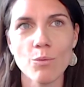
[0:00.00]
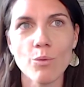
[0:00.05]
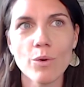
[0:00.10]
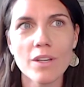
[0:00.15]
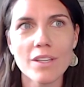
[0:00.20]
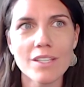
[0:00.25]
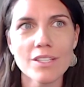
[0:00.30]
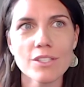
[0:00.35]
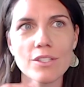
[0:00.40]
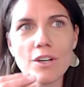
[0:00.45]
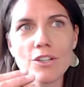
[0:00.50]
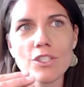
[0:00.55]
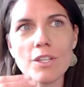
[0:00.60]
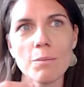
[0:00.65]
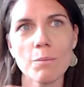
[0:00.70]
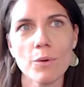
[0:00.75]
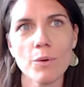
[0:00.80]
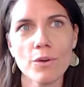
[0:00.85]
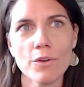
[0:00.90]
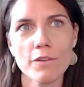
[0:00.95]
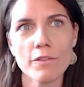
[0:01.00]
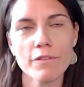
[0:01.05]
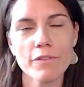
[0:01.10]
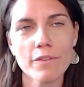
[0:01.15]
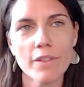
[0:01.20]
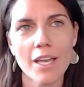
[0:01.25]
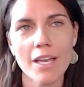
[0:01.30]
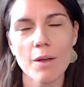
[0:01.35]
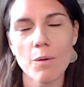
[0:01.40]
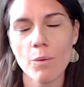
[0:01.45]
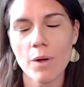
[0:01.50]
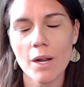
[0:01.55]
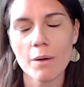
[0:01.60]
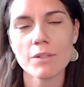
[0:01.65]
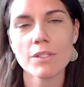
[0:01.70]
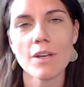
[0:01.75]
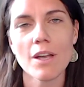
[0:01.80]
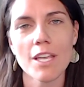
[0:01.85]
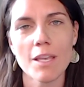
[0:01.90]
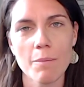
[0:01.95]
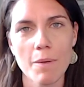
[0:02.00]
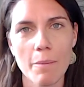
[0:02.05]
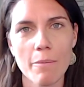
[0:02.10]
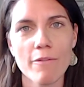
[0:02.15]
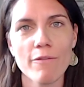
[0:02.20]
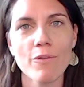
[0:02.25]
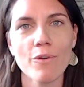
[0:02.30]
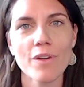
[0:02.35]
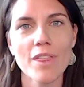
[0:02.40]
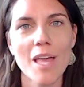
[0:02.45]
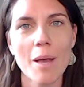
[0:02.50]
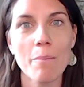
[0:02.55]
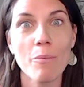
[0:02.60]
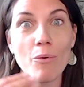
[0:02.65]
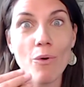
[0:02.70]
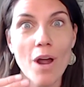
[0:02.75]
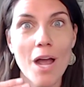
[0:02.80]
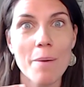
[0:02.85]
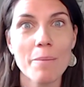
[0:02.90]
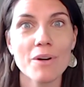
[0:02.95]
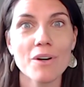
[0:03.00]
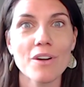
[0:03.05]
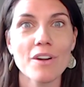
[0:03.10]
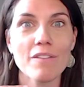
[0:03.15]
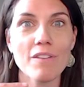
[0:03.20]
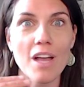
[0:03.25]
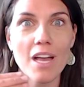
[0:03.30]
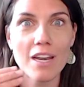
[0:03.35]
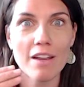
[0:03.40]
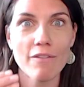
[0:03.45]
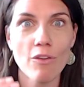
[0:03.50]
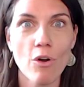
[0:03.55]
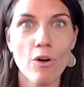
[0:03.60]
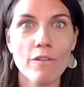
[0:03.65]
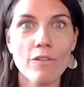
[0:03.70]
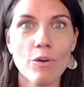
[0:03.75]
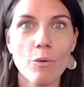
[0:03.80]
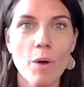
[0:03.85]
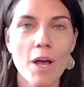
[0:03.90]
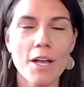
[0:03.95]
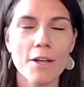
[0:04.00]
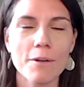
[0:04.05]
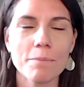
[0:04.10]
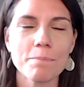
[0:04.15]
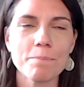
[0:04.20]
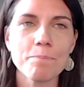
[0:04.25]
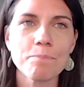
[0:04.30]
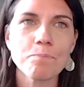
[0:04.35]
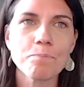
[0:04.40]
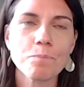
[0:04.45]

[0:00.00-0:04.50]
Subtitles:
really start to move, like what I was talking about before, that barometer of kind of overwhelm